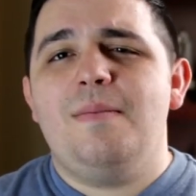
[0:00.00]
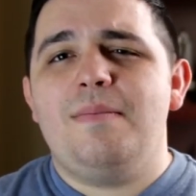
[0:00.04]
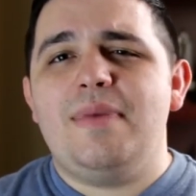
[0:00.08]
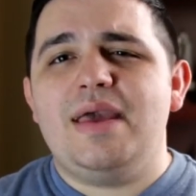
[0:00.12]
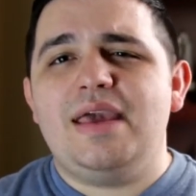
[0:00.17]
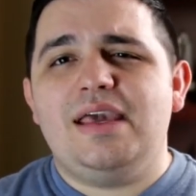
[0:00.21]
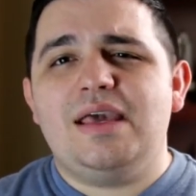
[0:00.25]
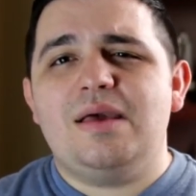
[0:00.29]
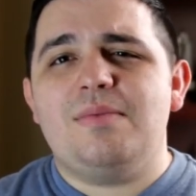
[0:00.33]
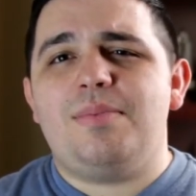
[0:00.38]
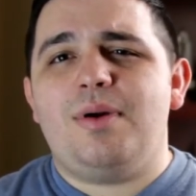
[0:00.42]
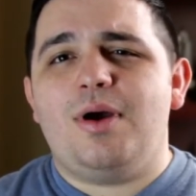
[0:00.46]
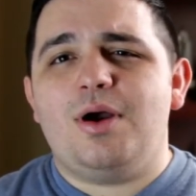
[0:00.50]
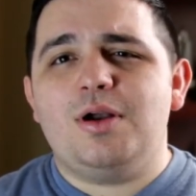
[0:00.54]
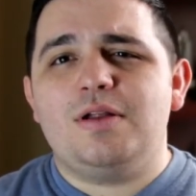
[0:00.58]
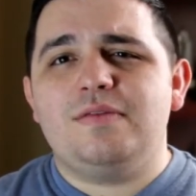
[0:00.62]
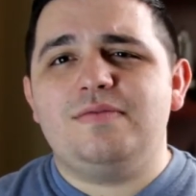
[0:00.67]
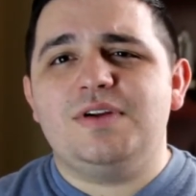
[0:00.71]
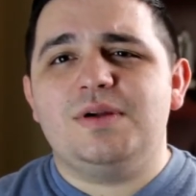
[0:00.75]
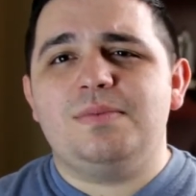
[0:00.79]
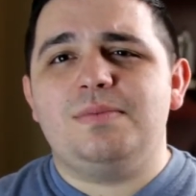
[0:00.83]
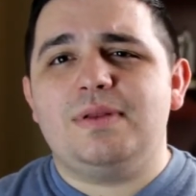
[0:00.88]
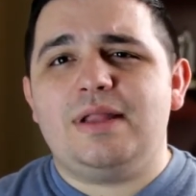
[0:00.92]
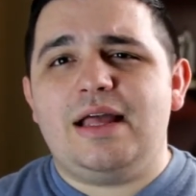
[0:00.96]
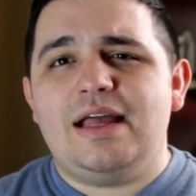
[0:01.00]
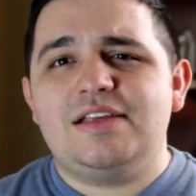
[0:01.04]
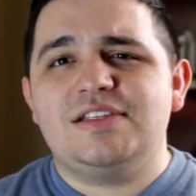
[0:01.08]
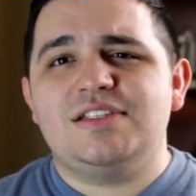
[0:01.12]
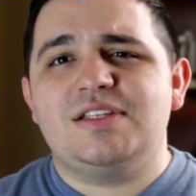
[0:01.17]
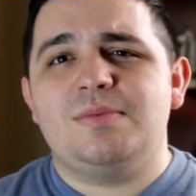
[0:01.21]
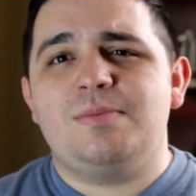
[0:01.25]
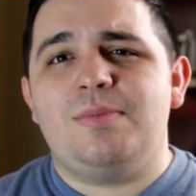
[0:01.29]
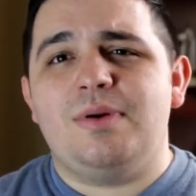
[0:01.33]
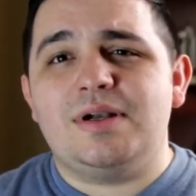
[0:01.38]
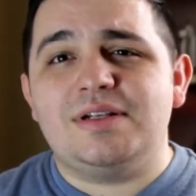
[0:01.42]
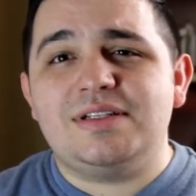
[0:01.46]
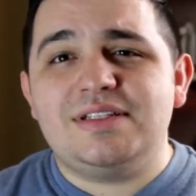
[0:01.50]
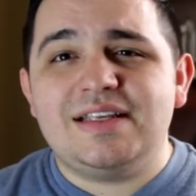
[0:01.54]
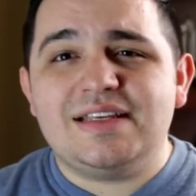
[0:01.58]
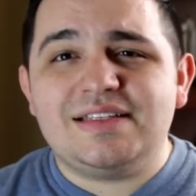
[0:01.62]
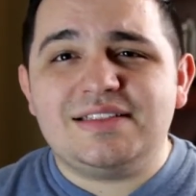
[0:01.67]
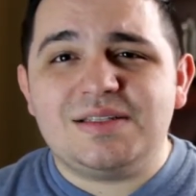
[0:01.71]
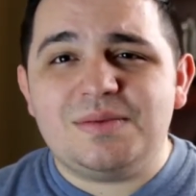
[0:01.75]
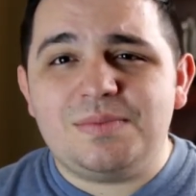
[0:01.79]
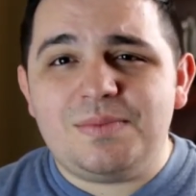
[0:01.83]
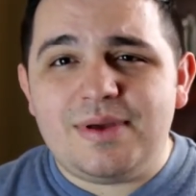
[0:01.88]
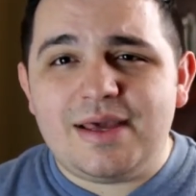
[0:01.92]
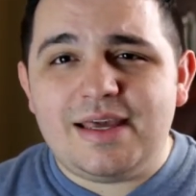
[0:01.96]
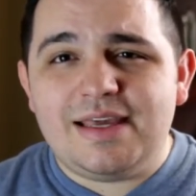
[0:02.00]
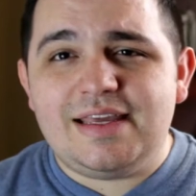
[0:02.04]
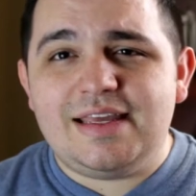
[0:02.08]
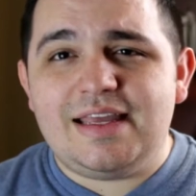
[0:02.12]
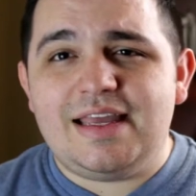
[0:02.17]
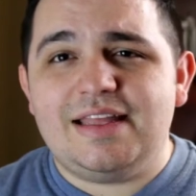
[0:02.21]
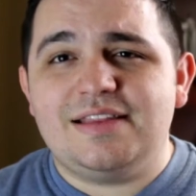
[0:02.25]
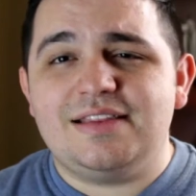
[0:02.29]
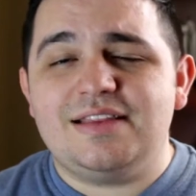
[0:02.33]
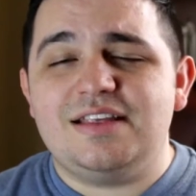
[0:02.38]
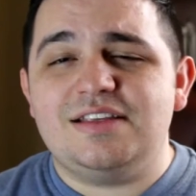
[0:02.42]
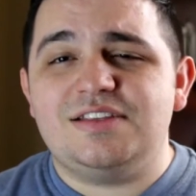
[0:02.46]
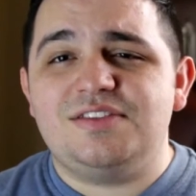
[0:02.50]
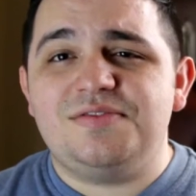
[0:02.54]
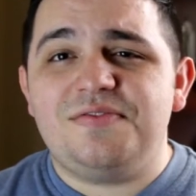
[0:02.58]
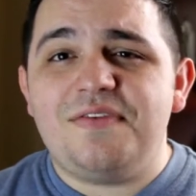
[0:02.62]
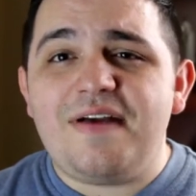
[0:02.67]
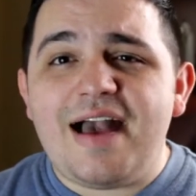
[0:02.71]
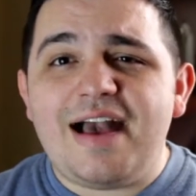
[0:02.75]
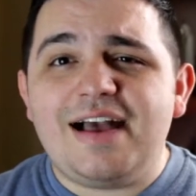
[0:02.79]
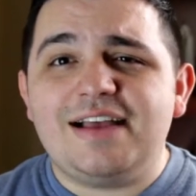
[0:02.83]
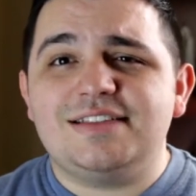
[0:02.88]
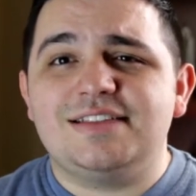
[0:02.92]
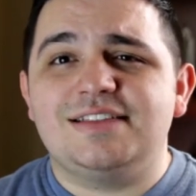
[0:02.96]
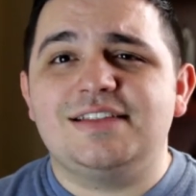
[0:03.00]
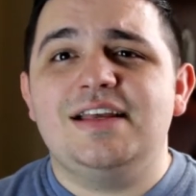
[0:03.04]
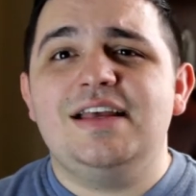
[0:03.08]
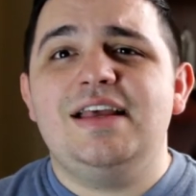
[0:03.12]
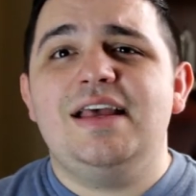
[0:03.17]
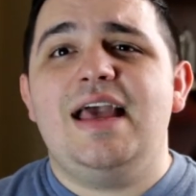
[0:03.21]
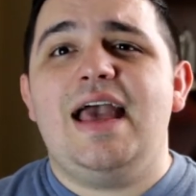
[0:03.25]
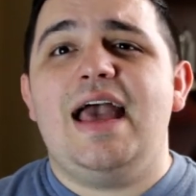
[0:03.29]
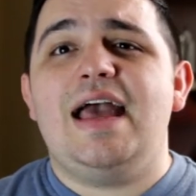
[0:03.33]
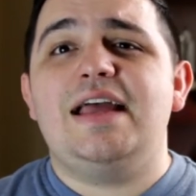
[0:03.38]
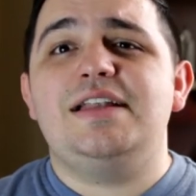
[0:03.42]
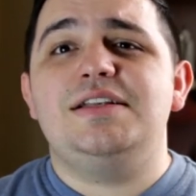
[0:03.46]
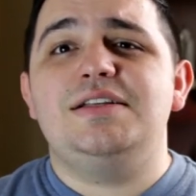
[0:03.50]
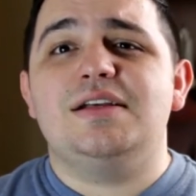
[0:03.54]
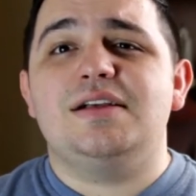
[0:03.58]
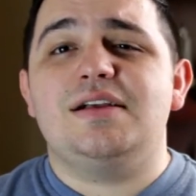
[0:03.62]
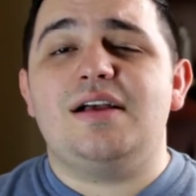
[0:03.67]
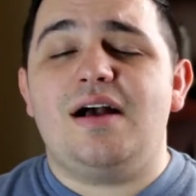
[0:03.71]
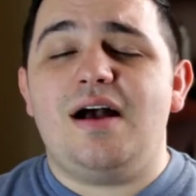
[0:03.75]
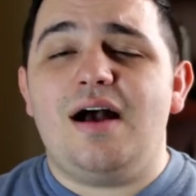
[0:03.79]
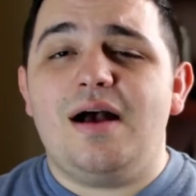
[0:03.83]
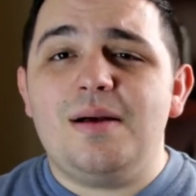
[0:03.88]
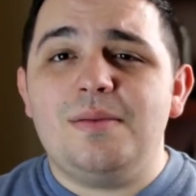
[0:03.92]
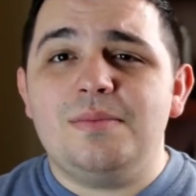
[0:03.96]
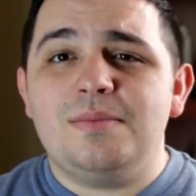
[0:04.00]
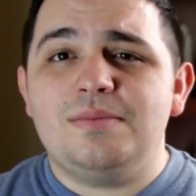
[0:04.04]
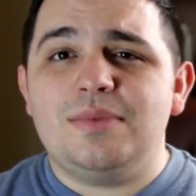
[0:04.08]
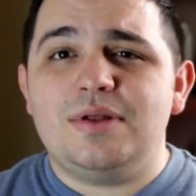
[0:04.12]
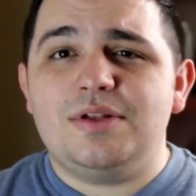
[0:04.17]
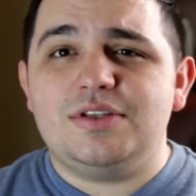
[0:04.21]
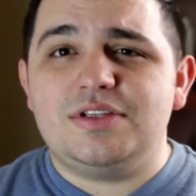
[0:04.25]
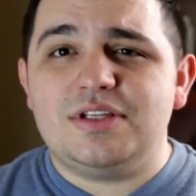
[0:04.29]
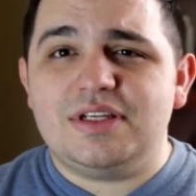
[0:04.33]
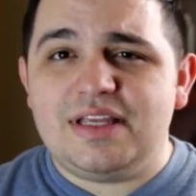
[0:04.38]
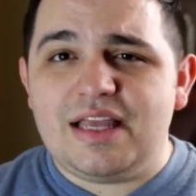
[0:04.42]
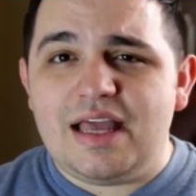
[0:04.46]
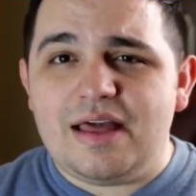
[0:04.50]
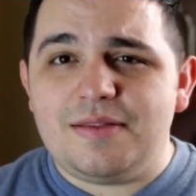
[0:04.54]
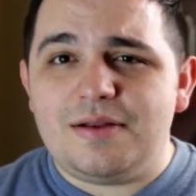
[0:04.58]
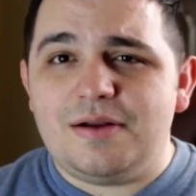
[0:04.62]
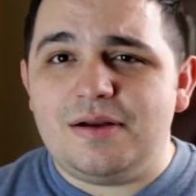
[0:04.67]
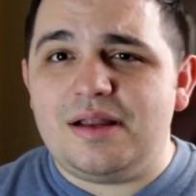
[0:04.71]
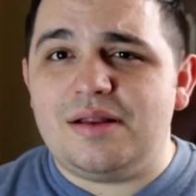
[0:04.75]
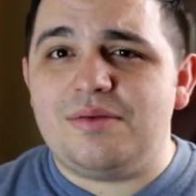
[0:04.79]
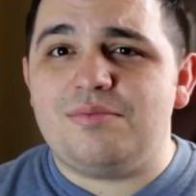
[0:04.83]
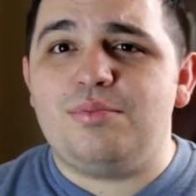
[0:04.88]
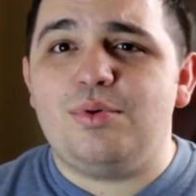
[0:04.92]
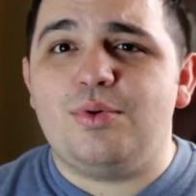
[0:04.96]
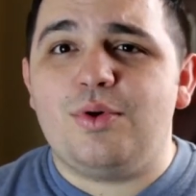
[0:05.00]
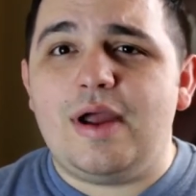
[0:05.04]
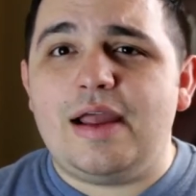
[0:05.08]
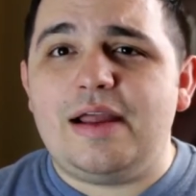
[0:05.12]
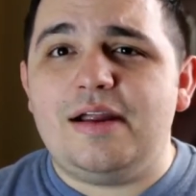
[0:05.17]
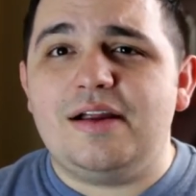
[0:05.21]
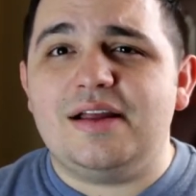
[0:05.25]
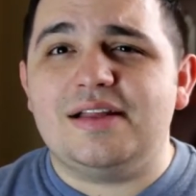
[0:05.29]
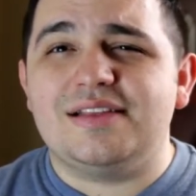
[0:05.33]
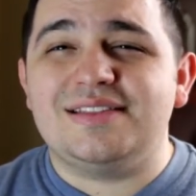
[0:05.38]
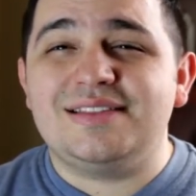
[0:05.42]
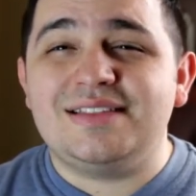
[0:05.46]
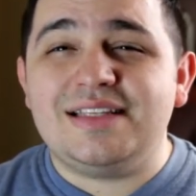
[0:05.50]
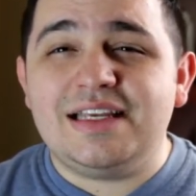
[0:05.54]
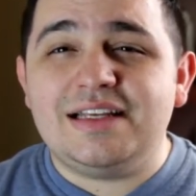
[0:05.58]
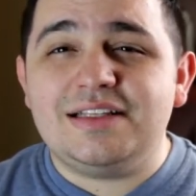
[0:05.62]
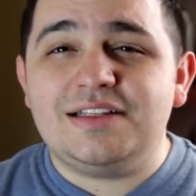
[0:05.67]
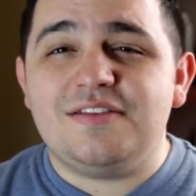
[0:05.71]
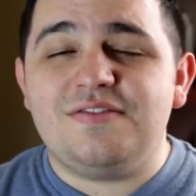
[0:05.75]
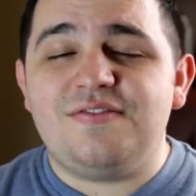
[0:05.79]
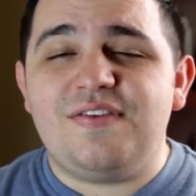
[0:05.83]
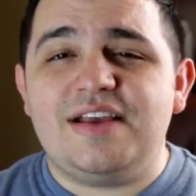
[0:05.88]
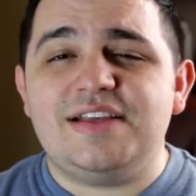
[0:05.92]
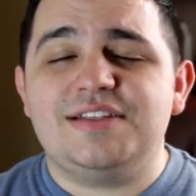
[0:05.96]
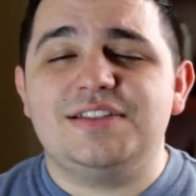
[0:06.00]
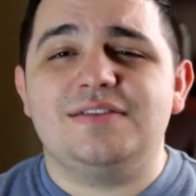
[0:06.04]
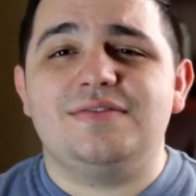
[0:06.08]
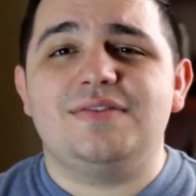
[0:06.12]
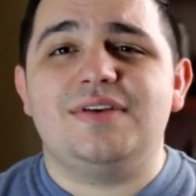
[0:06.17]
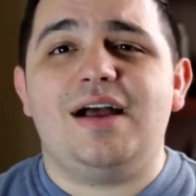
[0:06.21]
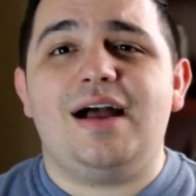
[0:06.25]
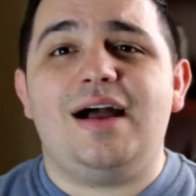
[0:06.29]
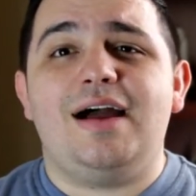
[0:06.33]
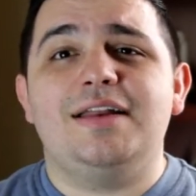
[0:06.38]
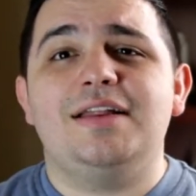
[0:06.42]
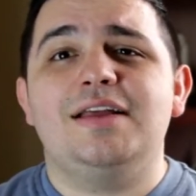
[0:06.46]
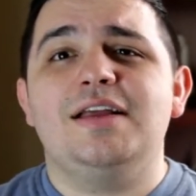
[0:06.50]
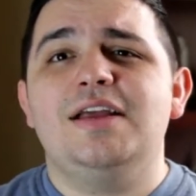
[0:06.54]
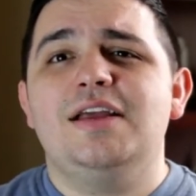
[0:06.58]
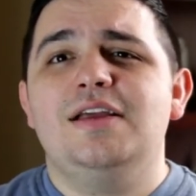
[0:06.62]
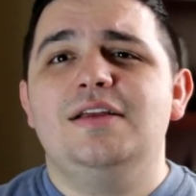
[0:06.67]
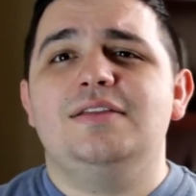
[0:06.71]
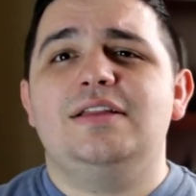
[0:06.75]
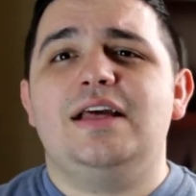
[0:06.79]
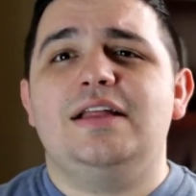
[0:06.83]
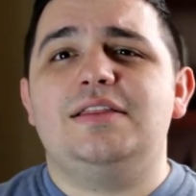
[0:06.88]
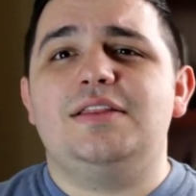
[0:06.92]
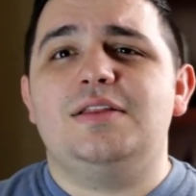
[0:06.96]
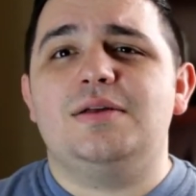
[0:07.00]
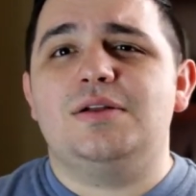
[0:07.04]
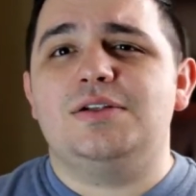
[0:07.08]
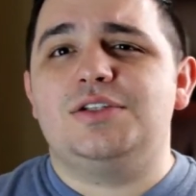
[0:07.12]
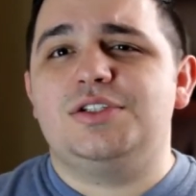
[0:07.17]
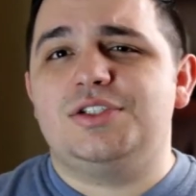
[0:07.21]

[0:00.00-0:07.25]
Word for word: make it part of your plans to participate in this fast and to come together in prayer and seek the face of God that the